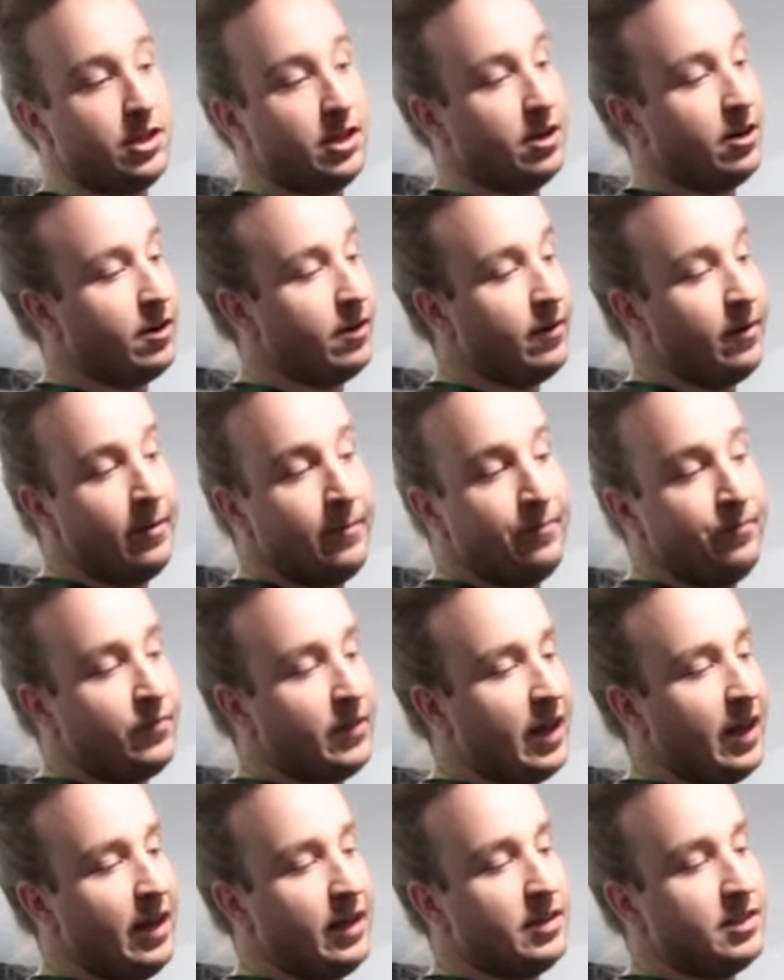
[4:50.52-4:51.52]
here
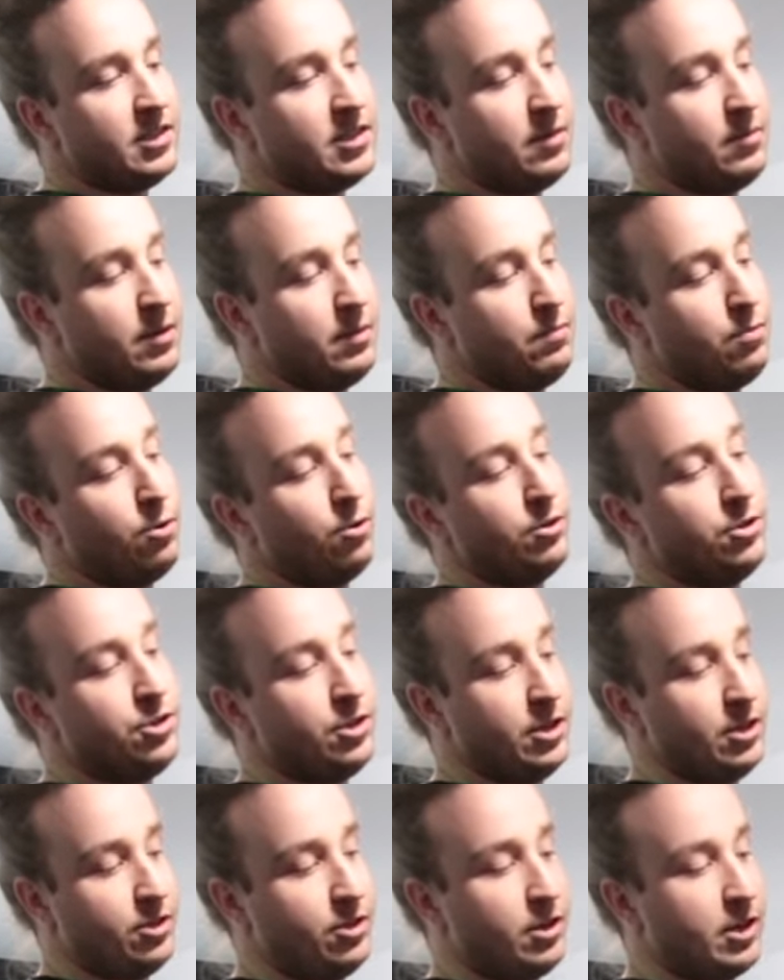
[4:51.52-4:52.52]
and some uh, ports
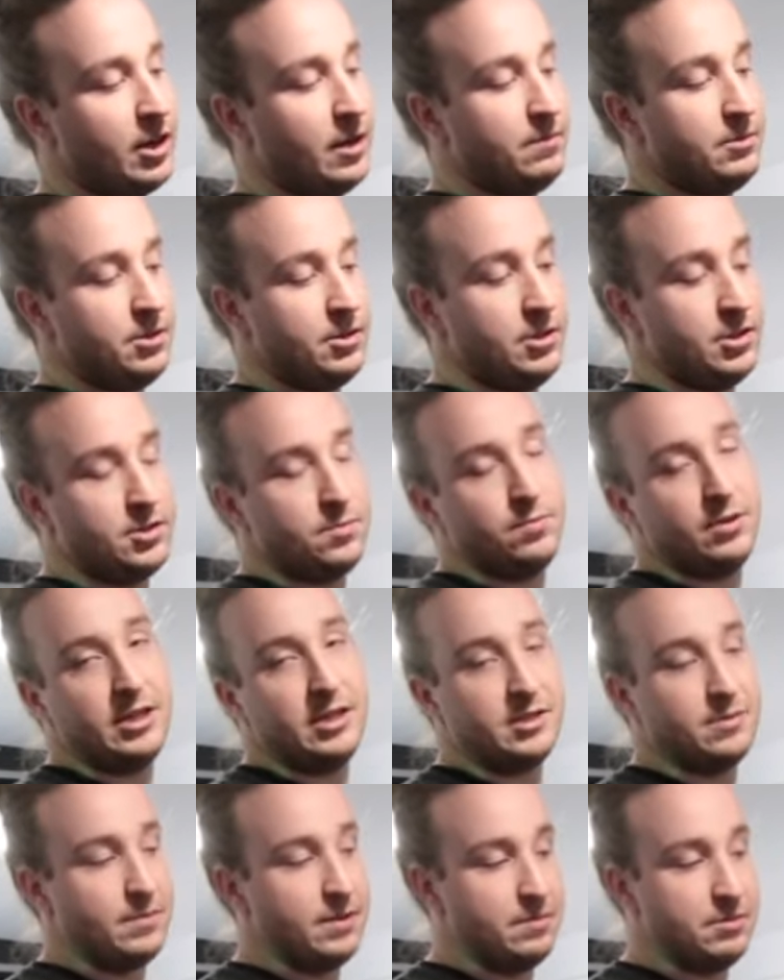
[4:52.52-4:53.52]
you can hook up to display
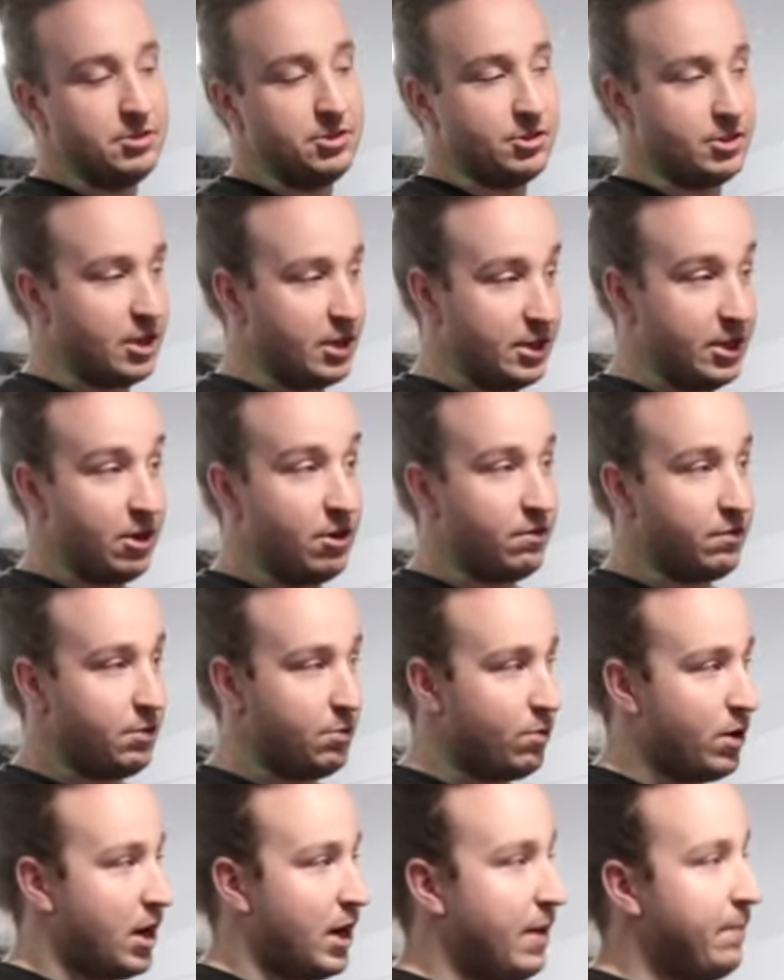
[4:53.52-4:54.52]
some images on there if
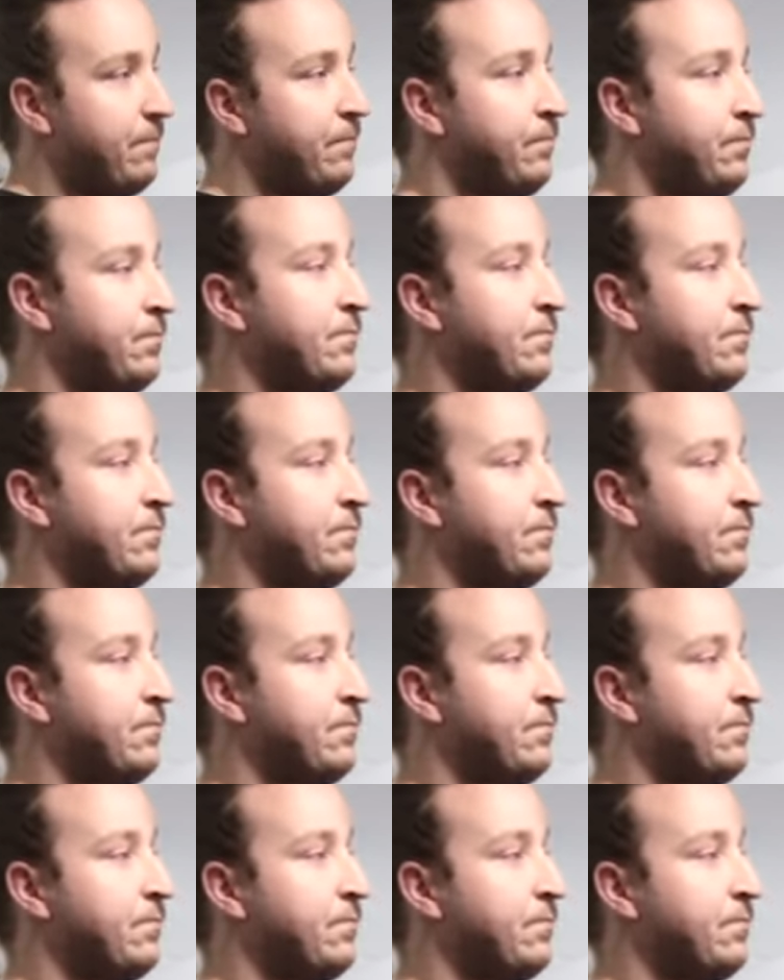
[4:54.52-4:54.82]
you want.